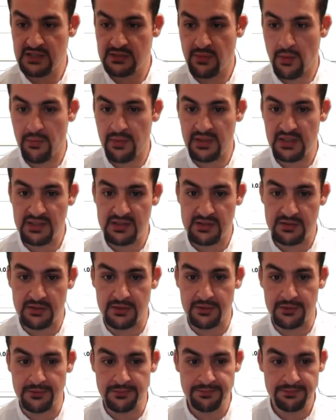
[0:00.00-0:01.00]
first, what we need
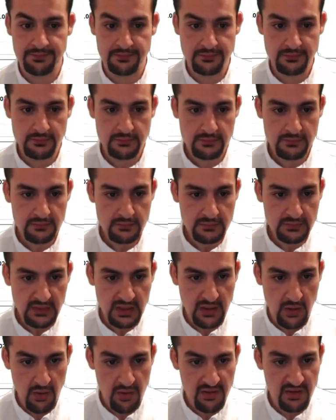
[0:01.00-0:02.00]
to do,
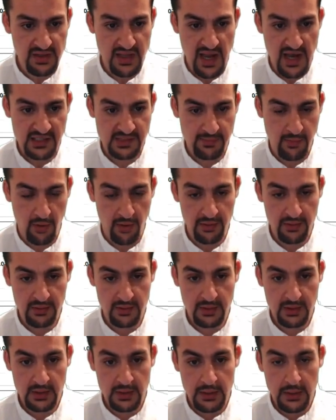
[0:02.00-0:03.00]
go to the
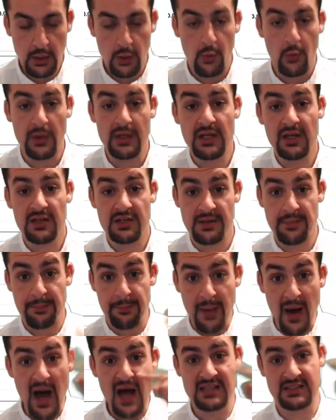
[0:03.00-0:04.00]
dashboard. We need to
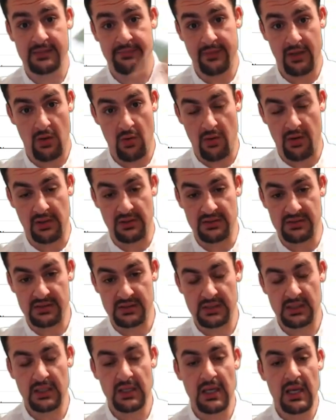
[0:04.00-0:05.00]
deposit
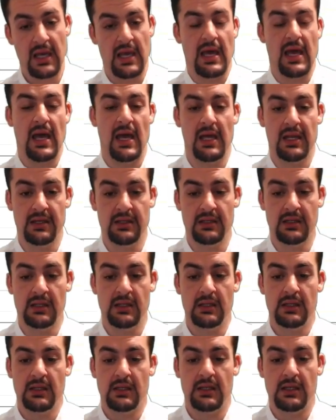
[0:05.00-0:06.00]
Bitcoins,
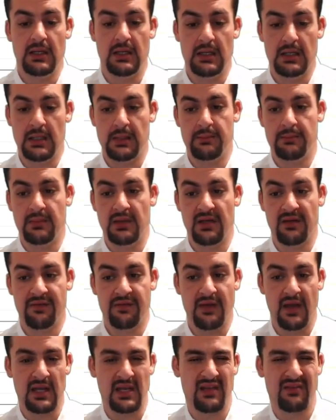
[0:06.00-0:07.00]
and
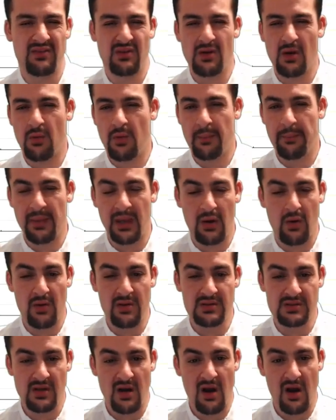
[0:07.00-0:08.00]
if any of you know what
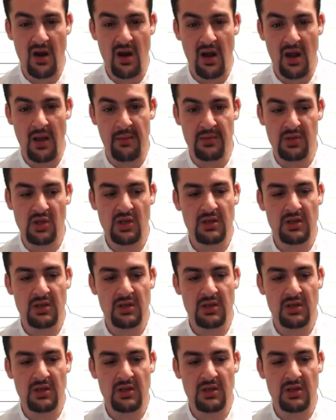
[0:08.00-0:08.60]
Bitcoins are, I